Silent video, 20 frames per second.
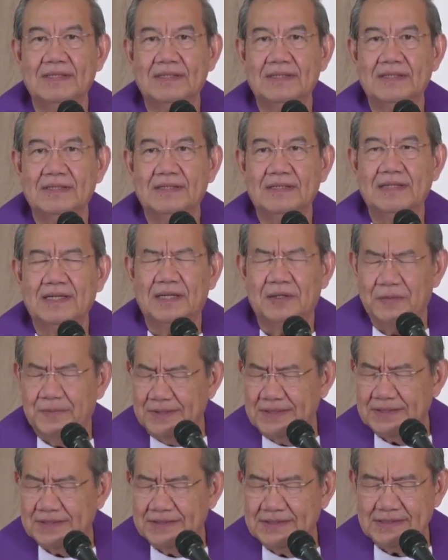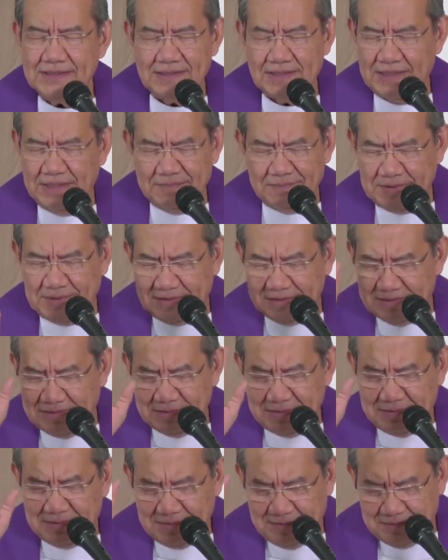Awareness, I am not
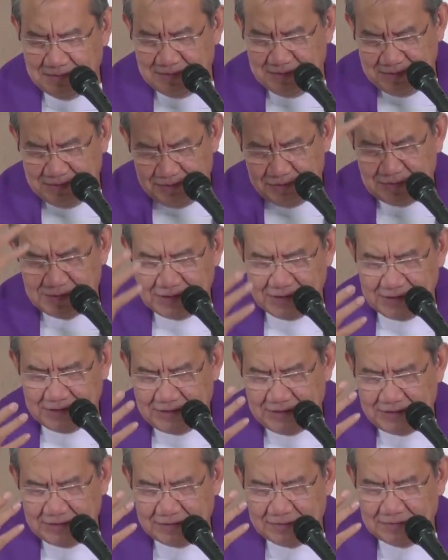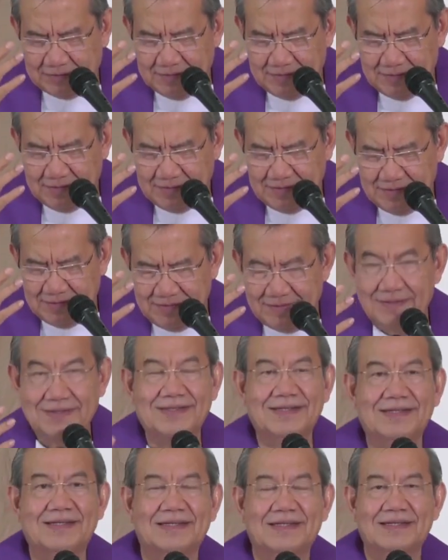alone, Lord, you are here.
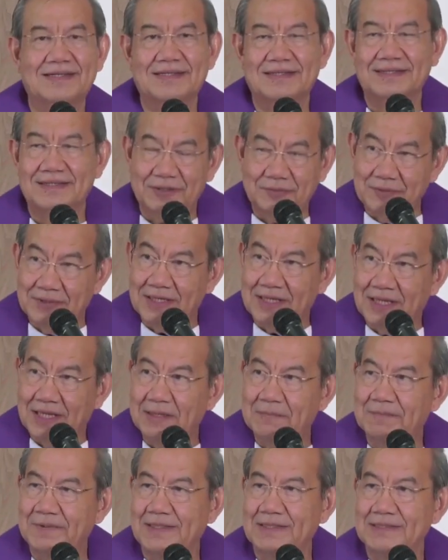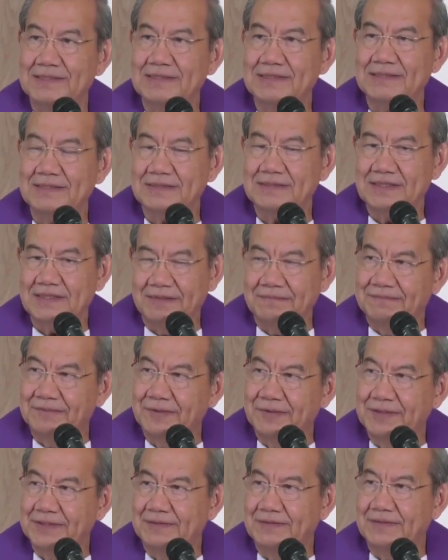That will help us avoid
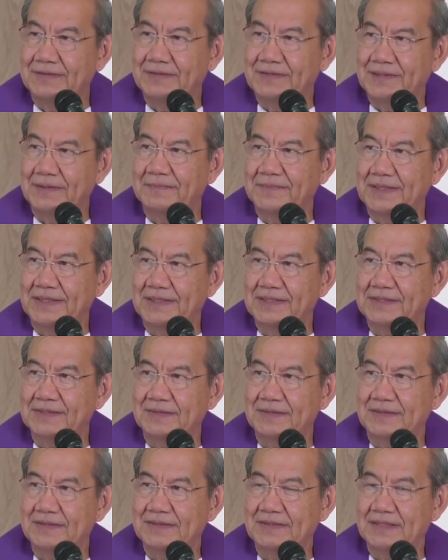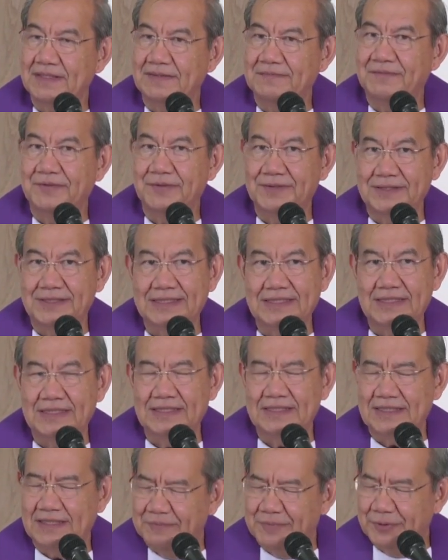temptation, avoid
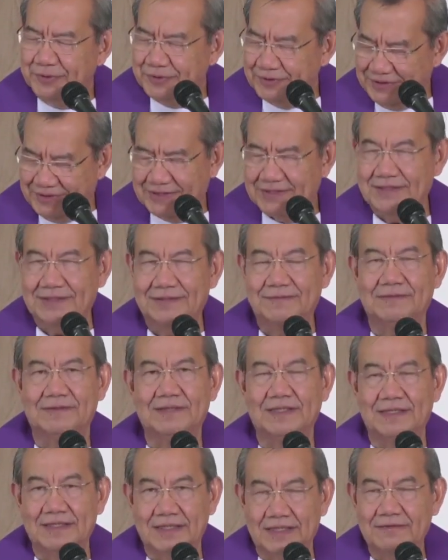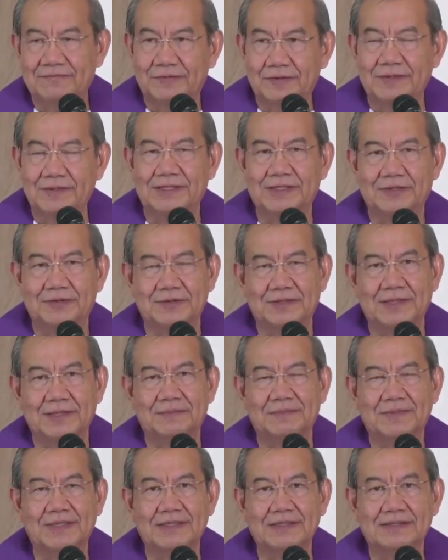avoid sin and not fall into
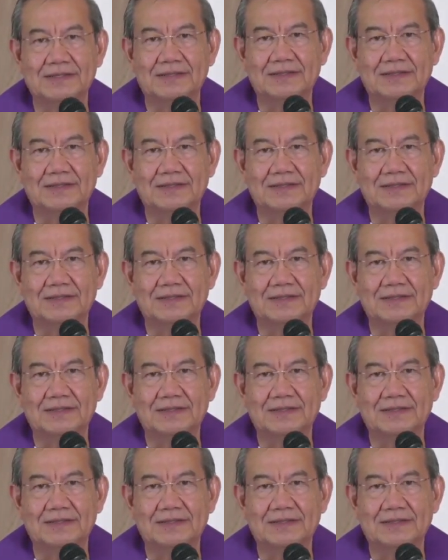temptation.